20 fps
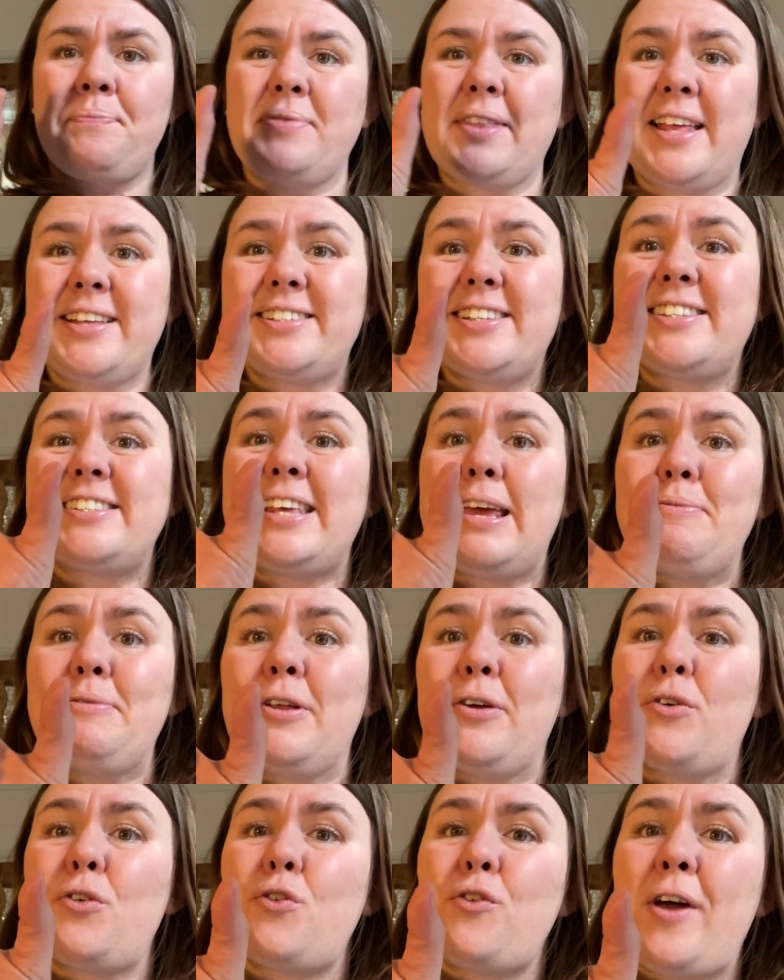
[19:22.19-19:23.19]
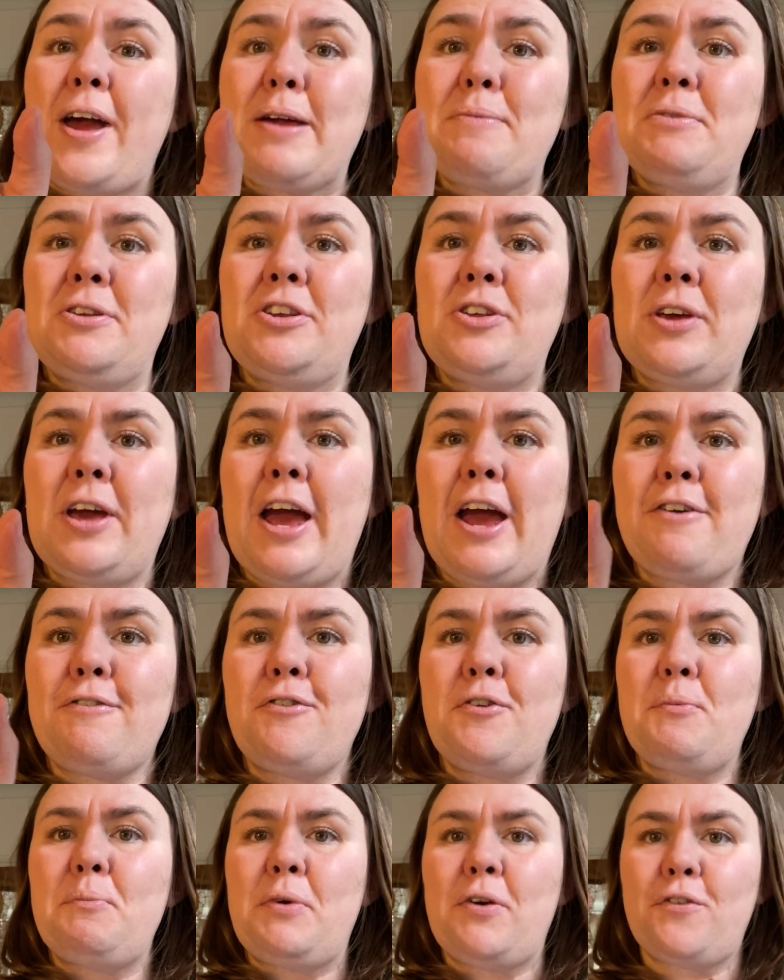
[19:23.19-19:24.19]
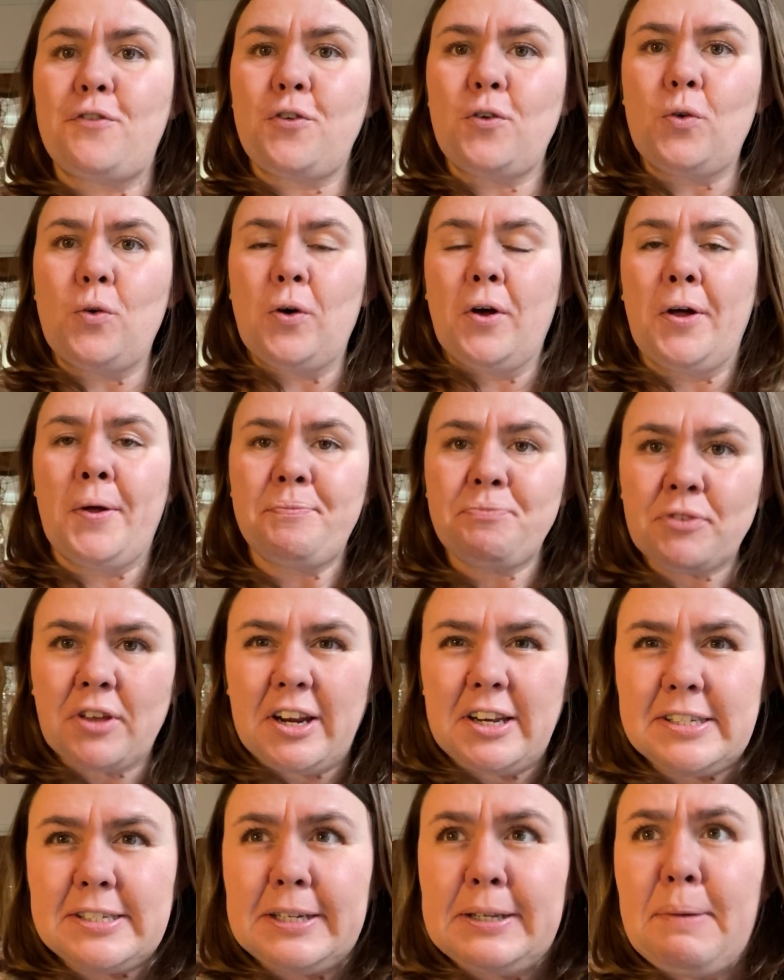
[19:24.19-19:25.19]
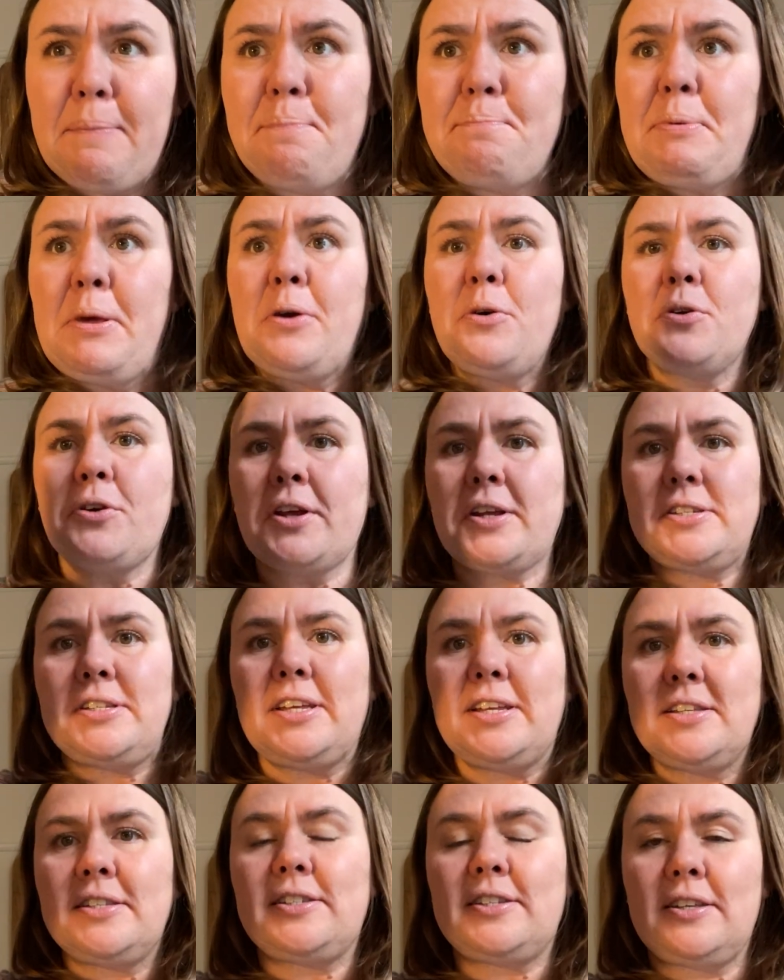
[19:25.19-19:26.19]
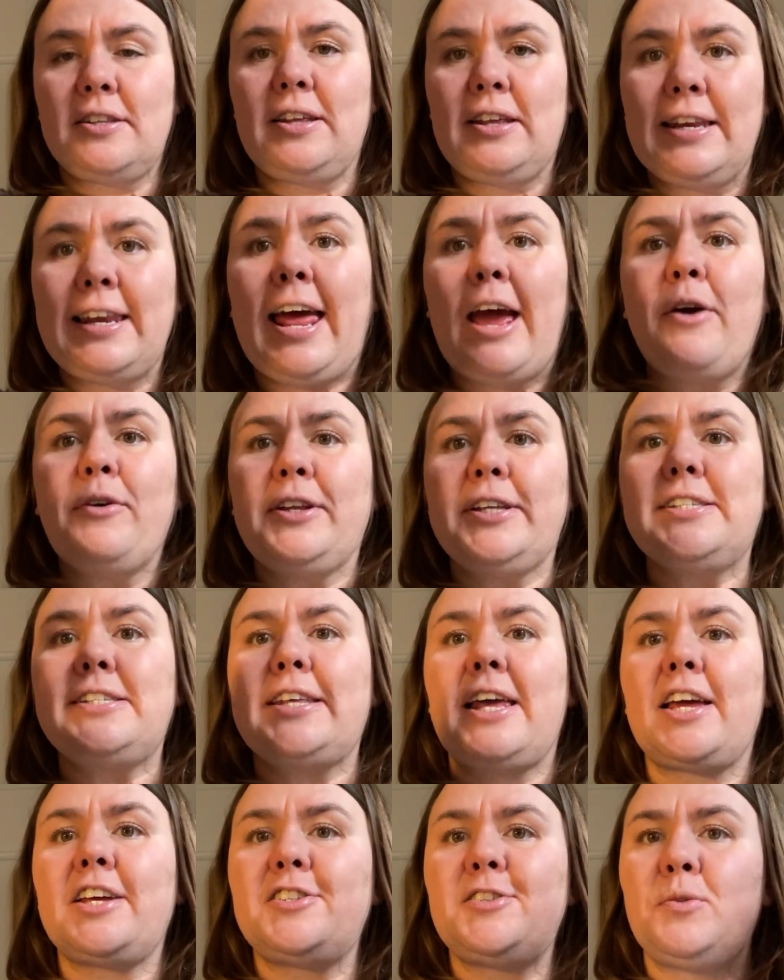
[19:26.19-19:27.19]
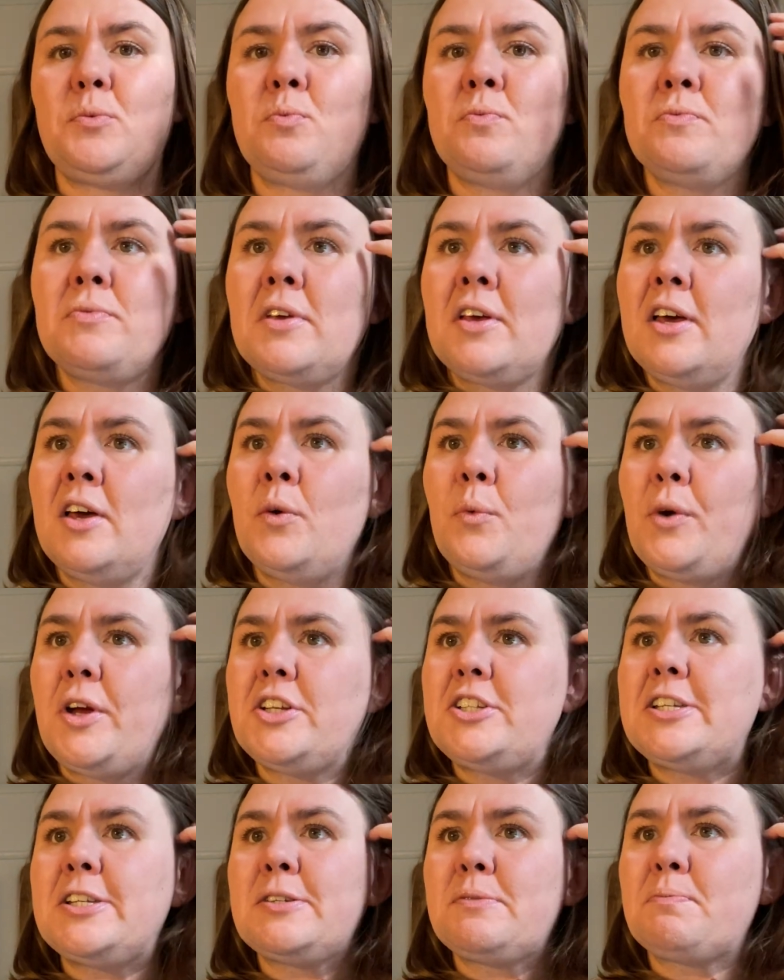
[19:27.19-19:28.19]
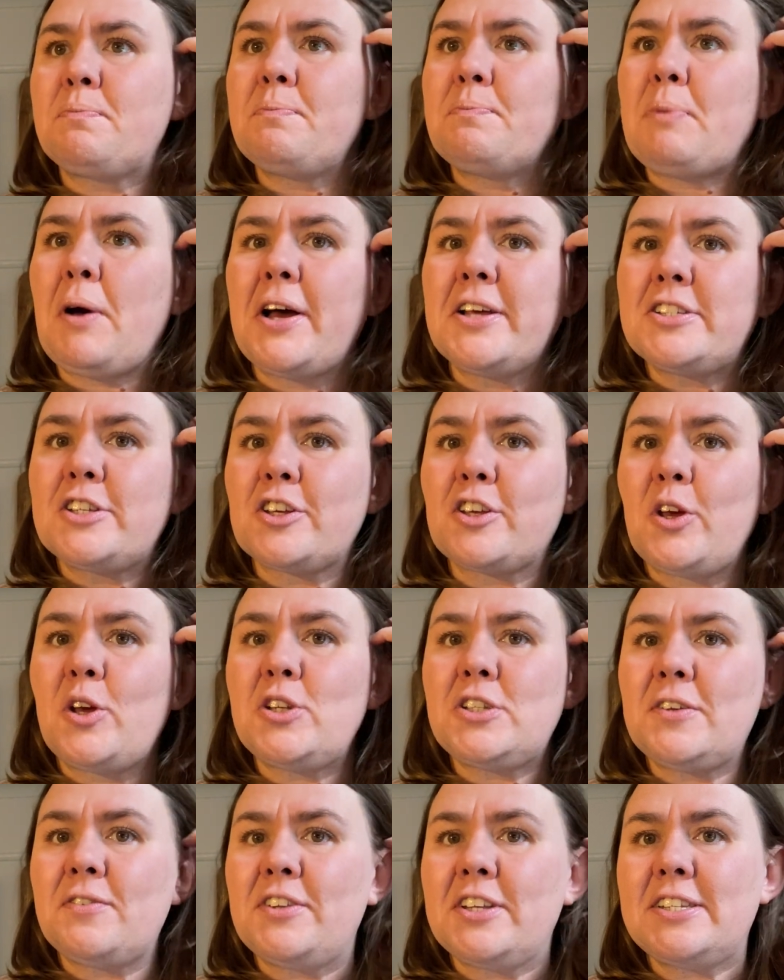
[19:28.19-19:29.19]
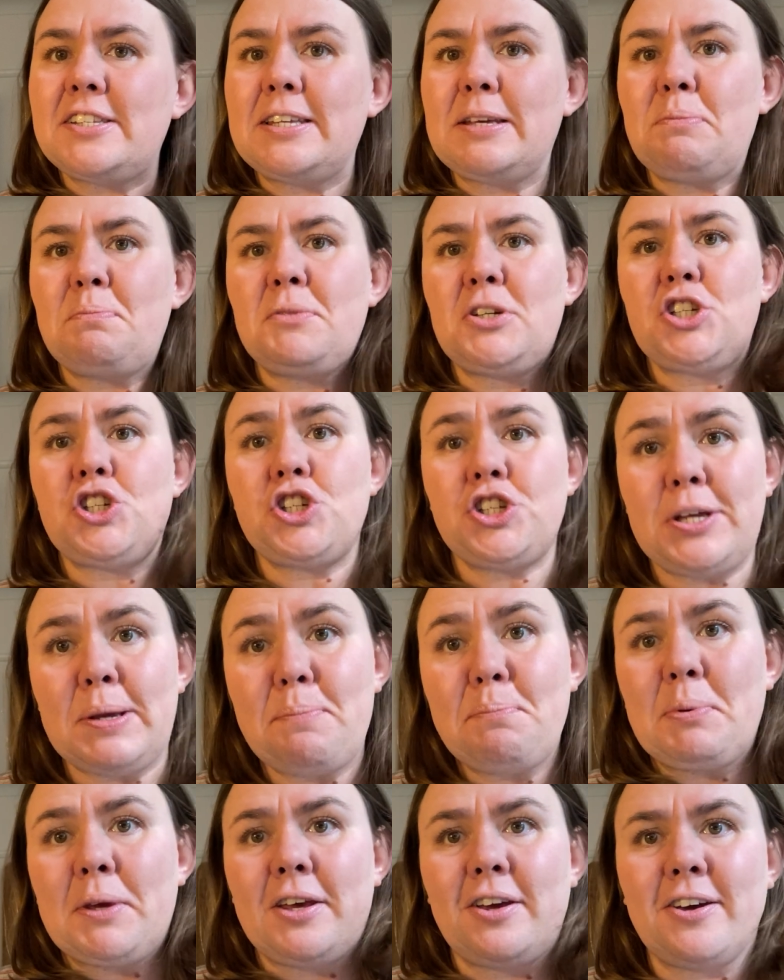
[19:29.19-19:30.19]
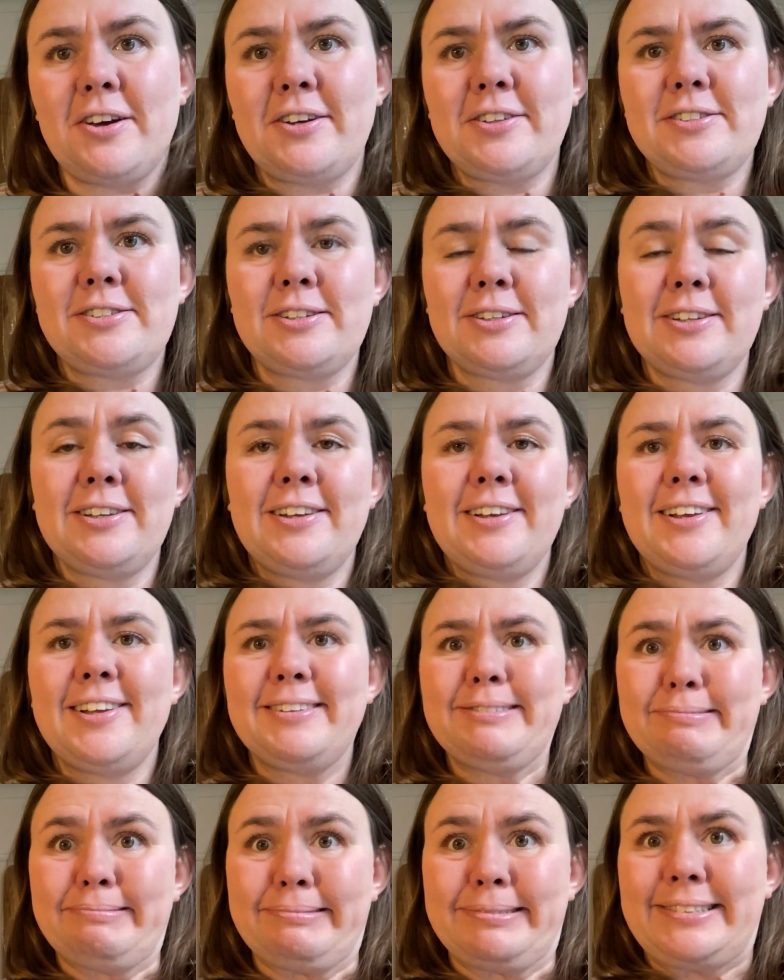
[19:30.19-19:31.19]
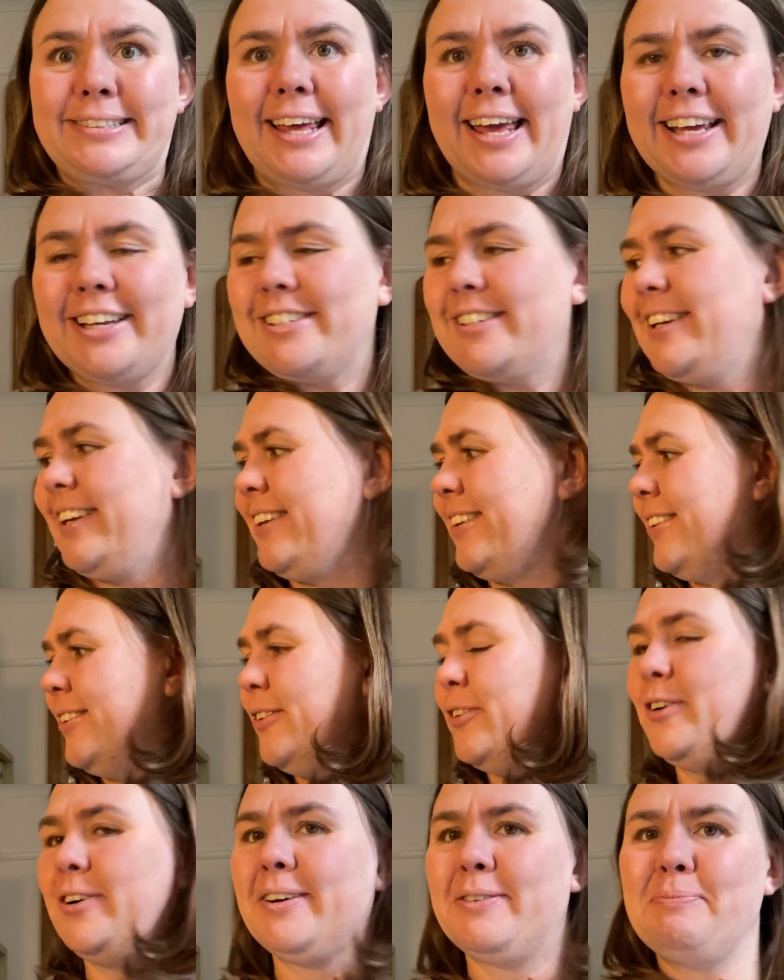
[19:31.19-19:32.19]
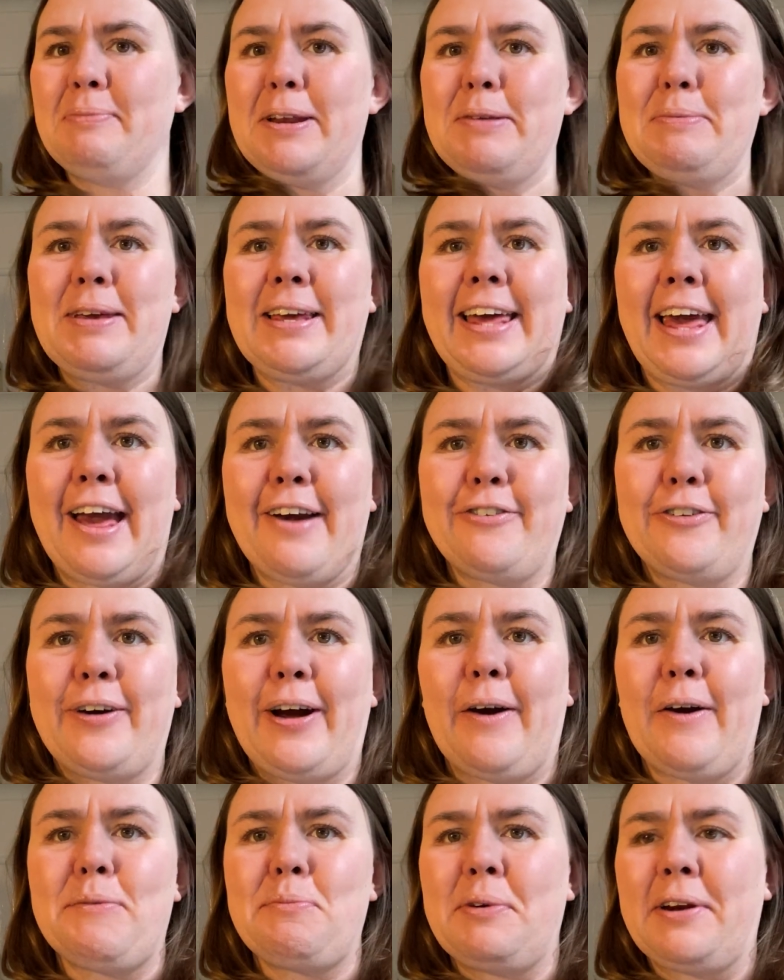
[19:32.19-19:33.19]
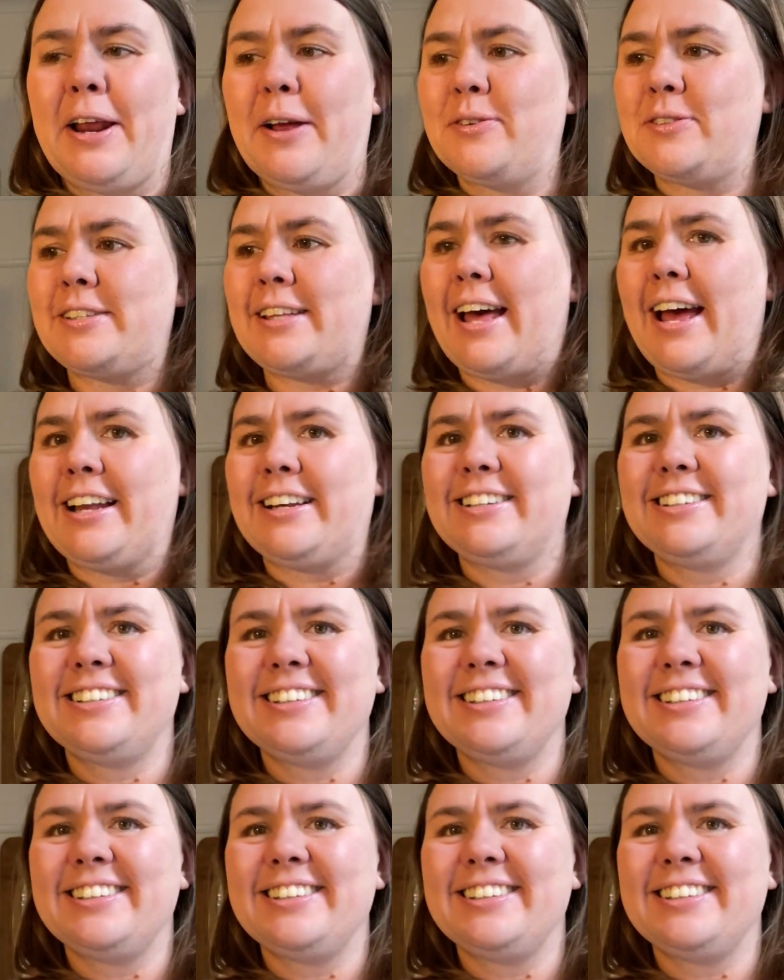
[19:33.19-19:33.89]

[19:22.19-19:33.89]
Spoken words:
That's the same little fragment you had from before. And it's going to build us into the loudest section, which is past the ghost of the shipyards section. Oh, better be careful how I pronounce that.